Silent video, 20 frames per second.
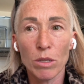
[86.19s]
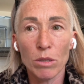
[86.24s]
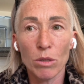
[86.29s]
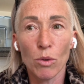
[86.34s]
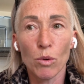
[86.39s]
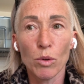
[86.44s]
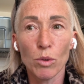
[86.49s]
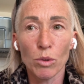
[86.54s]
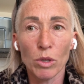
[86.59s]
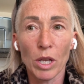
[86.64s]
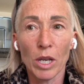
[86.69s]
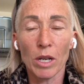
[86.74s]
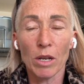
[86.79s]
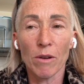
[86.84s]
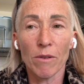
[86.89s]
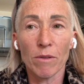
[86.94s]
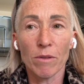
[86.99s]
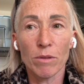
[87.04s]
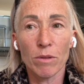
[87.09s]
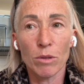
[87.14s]
So you
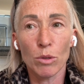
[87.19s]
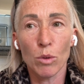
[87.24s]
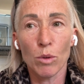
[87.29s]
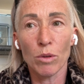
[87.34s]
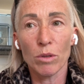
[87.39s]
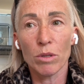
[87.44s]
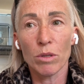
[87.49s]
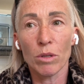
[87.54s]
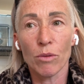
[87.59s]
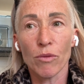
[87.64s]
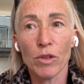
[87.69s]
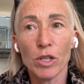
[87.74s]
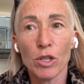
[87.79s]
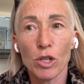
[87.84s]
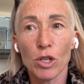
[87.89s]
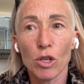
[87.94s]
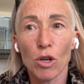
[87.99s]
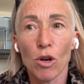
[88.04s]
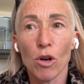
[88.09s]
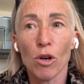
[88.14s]
take a, sc
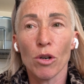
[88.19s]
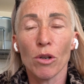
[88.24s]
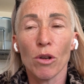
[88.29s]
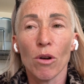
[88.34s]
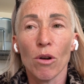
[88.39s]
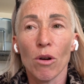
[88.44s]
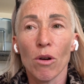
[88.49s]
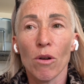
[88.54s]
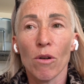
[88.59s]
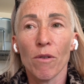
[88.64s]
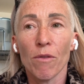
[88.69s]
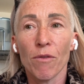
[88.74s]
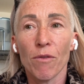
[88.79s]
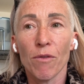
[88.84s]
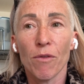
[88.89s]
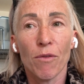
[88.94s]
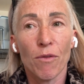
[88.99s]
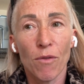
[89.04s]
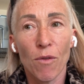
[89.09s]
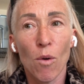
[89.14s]
screenshot
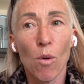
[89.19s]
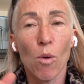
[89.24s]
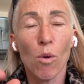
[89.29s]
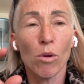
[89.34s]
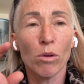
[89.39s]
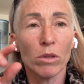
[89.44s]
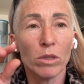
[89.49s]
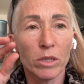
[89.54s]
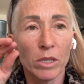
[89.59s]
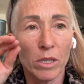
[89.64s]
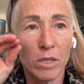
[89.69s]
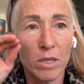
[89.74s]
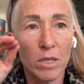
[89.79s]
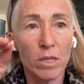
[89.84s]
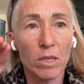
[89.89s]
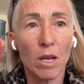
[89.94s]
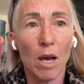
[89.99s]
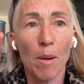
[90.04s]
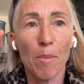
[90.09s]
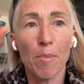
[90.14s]
of all the
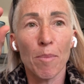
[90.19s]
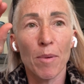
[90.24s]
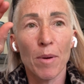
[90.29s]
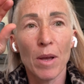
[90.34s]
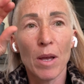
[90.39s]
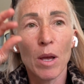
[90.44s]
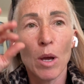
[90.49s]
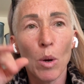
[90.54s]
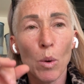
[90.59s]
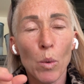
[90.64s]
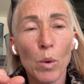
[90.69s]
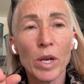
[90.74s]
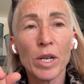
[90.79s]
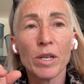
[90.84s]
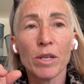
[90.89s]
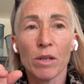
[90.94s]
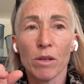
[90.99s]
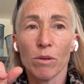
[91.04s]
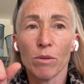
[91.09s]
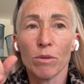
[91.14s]
sub
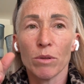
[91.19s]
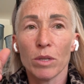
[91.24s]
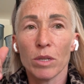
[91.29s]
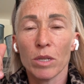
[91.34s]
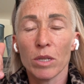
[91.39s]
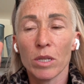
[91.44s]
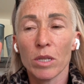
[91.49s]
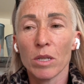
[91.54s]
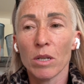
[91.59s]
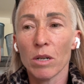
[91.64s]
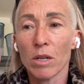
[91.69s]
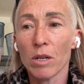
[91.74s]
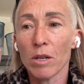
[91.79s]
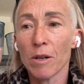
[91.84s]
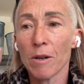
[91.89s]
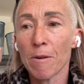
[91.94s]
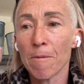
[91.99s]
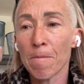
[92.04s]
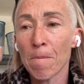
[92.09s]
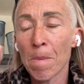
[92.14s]
windows, the
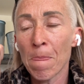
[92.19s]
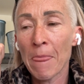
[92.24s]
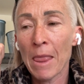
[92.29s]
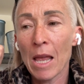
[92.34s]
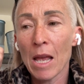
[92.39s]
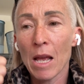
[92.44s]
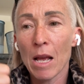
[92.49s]
um,